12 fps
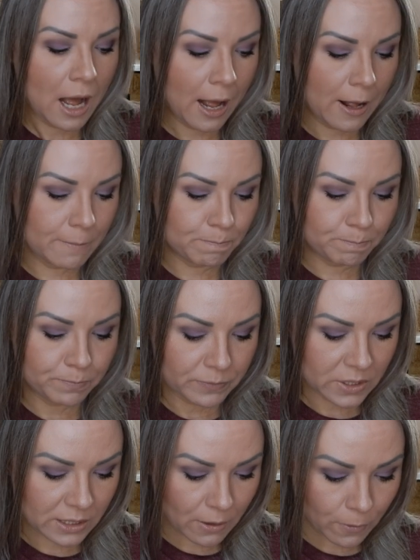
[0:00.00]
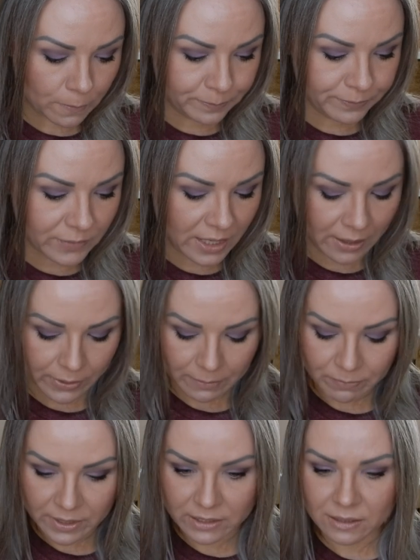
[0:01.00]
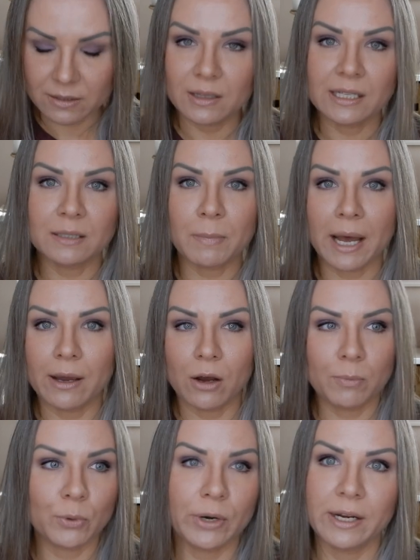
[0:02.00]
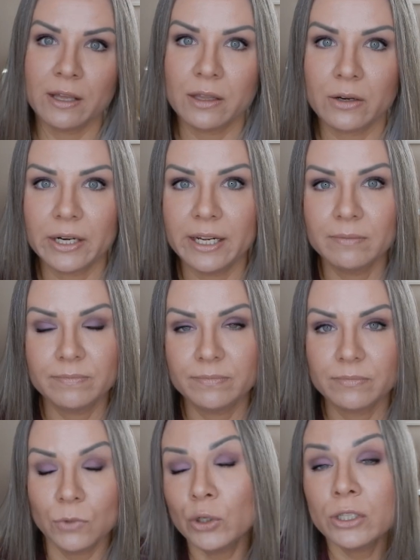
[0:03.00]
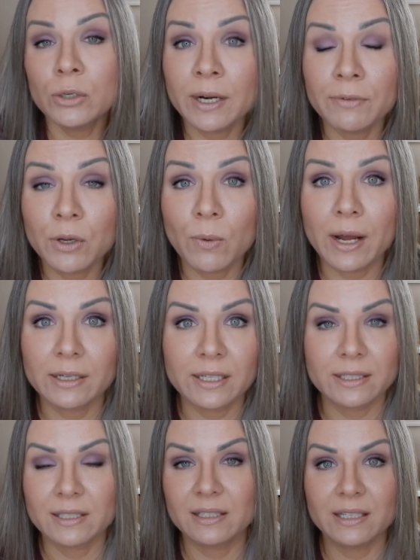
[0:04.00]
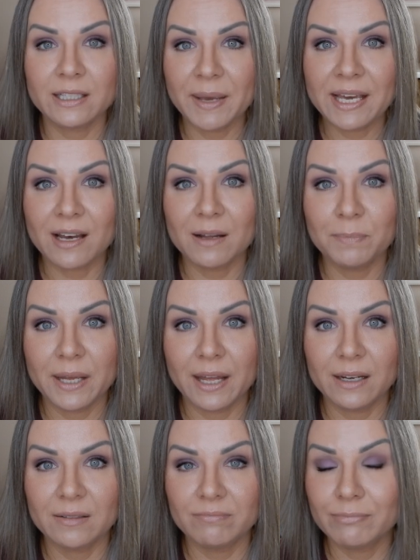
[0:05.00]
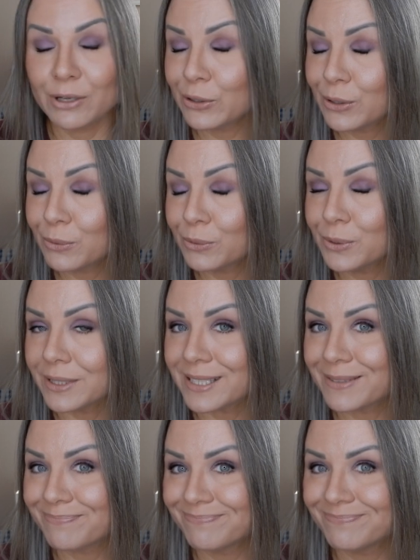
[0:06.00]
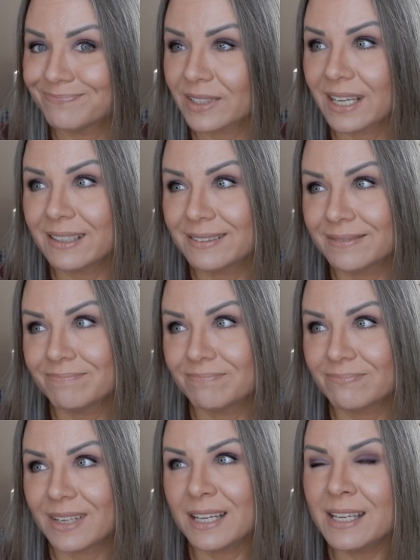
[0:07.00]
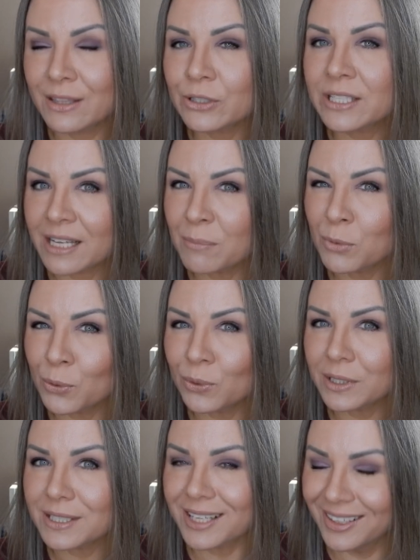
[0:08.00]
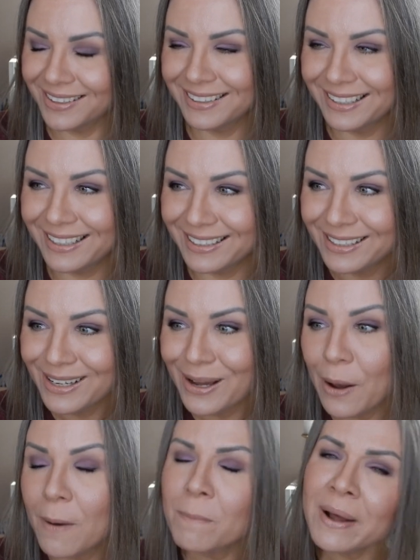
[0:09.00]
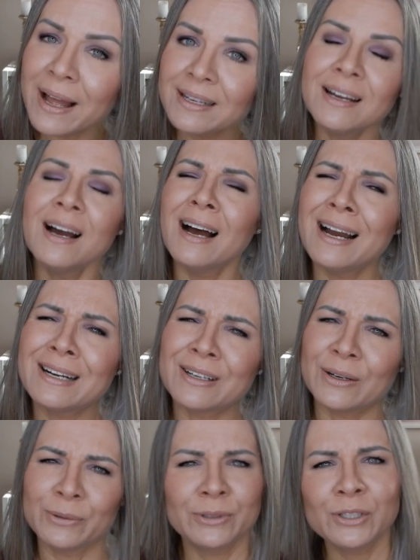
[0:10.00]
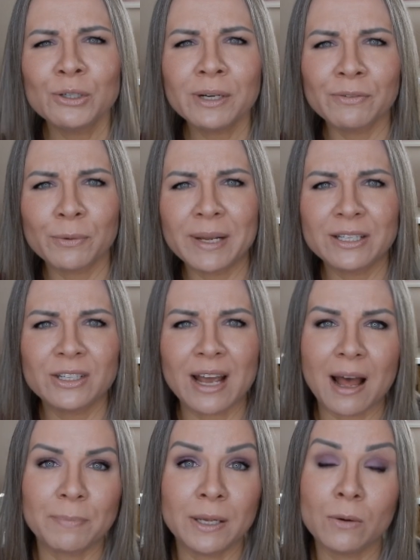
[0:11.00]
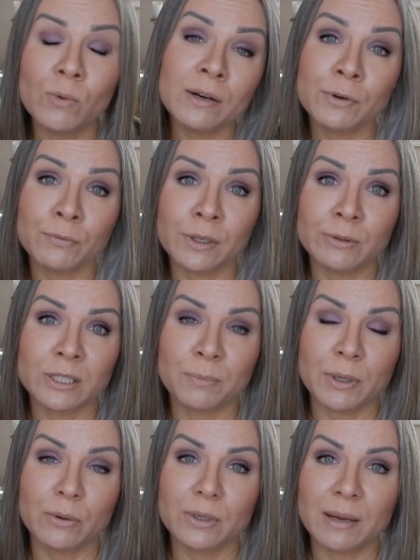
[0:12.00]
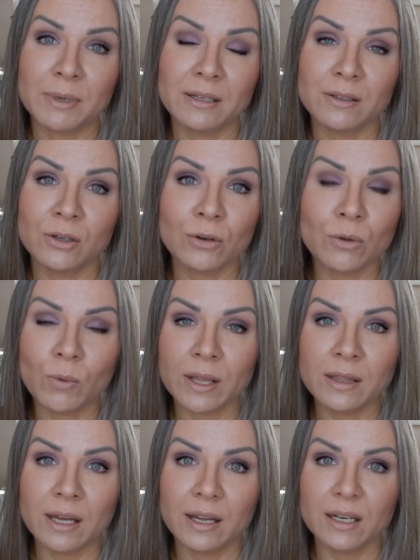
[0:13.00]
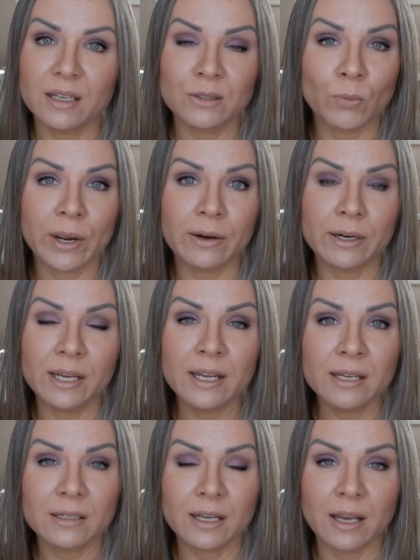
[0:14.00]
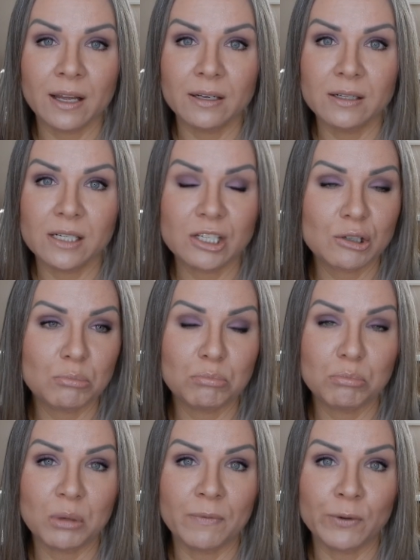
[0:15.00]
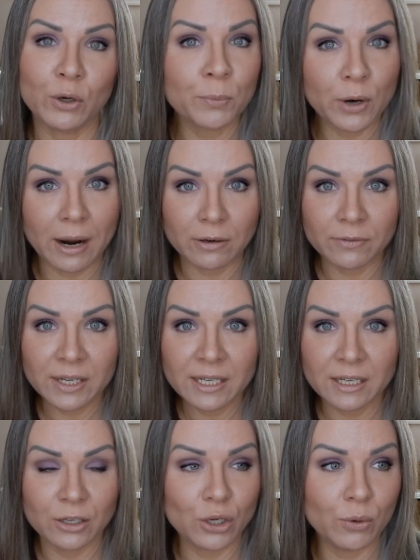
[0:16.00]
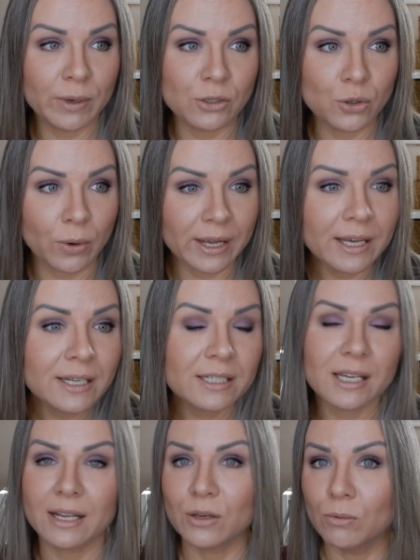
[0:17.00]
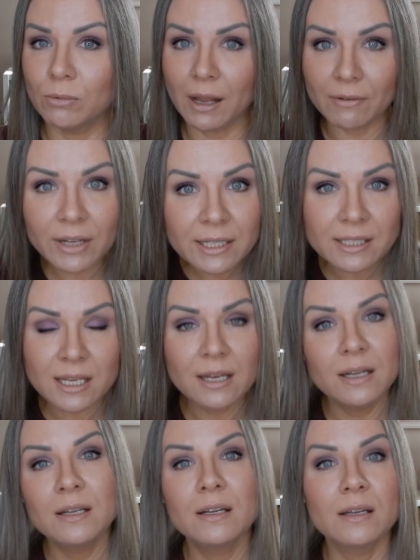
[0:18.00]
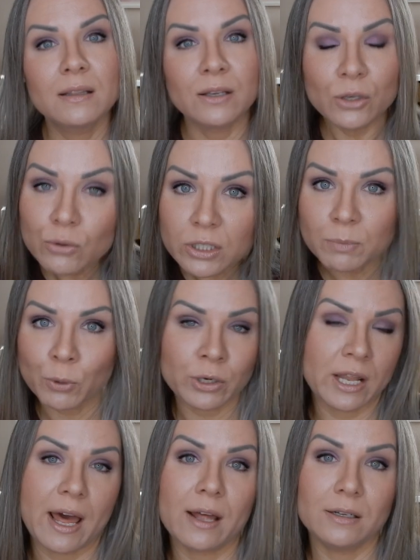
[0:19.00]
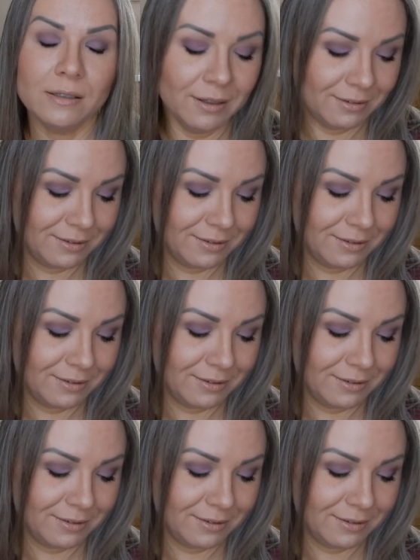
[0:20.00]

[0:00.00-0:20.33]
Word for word: Um, so anyway, that's, that's my operating theory you can do whatever you want because it's makeup and there are no rules. I think there's some rules, but I don't know. Do whatever makes you happy, whatever floats your boat. I mean, you're the one that is wearing it, and if you're proud of it and you enjoy it and you love it, then you sport that.